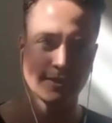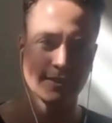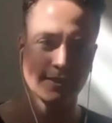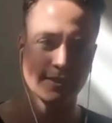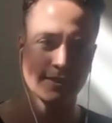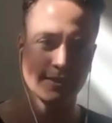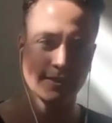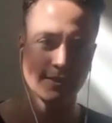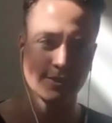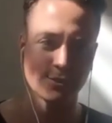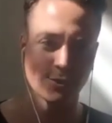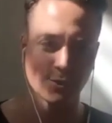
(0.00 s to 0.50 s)

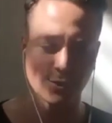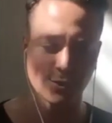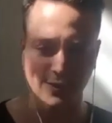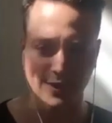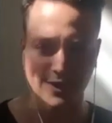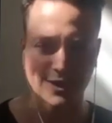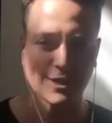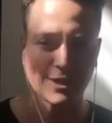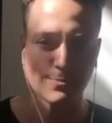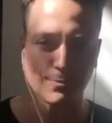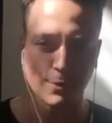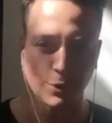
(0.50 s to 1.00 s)
sort of
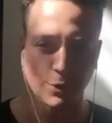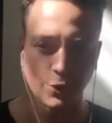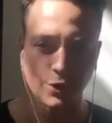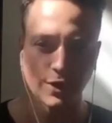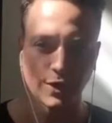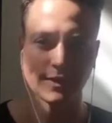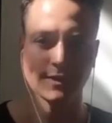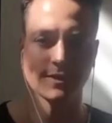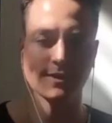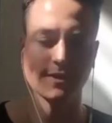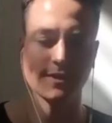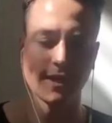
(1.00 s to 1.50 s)

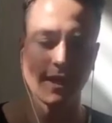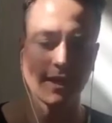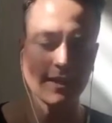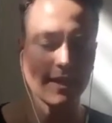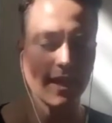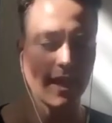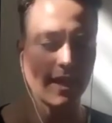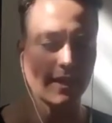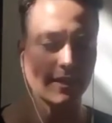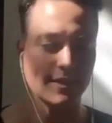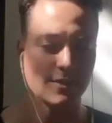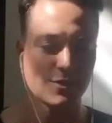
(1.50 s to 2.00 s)
experienced I
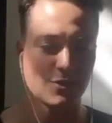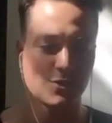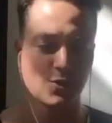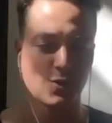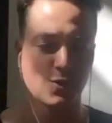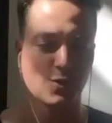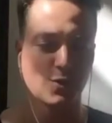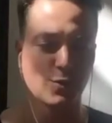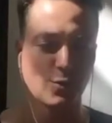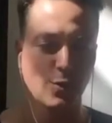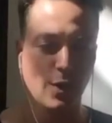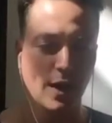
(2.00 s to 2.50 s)
get in
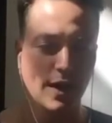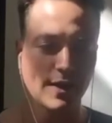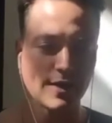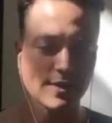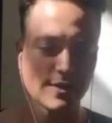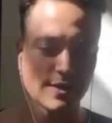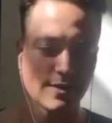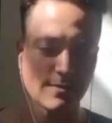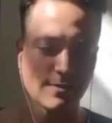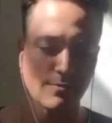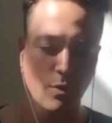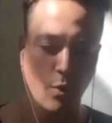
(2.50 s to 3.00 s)
certain ways,
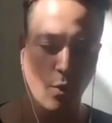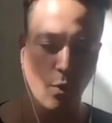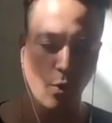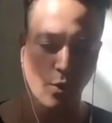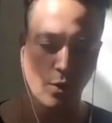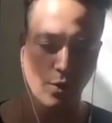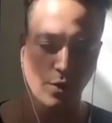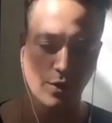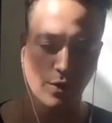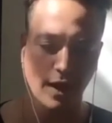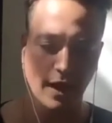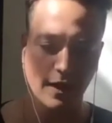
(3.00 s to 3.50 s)
the
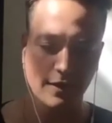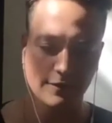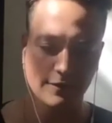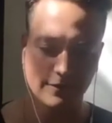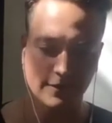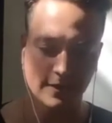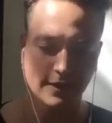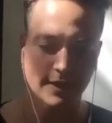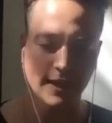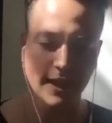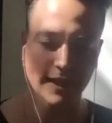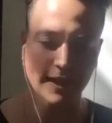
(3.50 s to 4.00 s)
more I
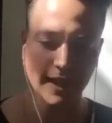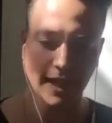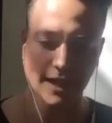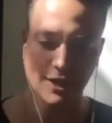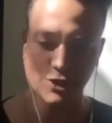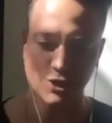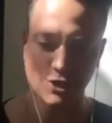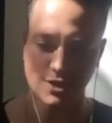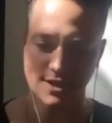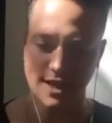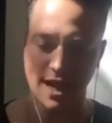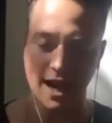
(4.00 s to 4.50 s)
feel like I
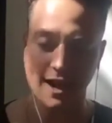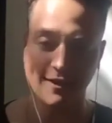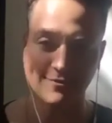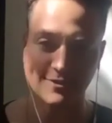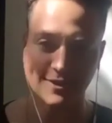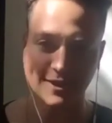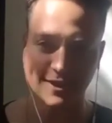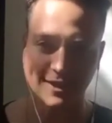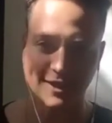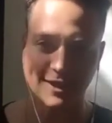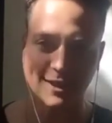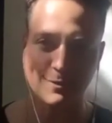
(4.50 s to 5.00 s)
just have to
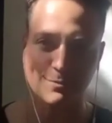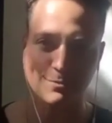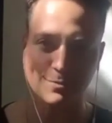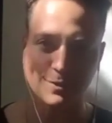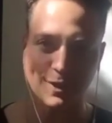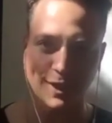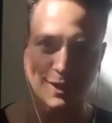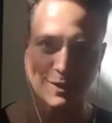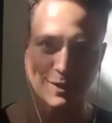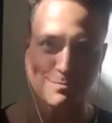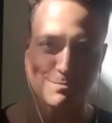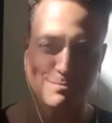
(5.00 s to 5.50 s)
keep
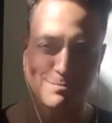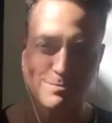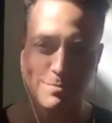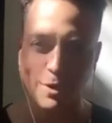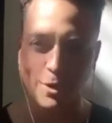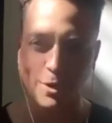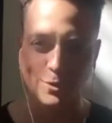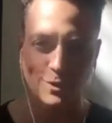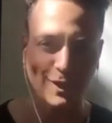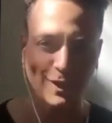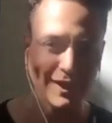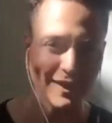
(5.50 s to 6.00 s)
like
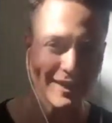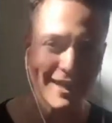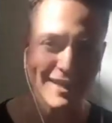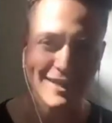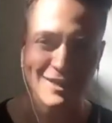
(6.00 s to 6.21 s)
poking at it